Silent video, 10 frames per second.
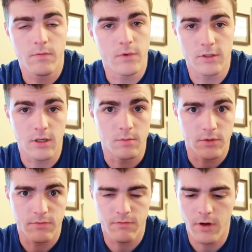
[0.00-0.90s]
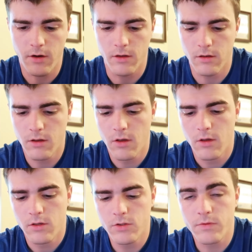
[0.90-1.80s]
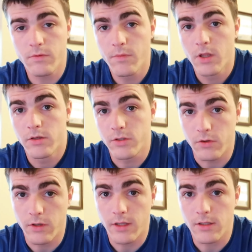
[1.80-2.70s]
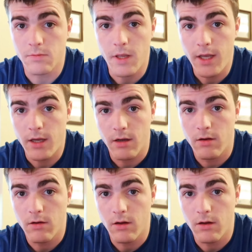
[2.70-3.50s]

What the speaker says: It comes very useful. So you get this bag.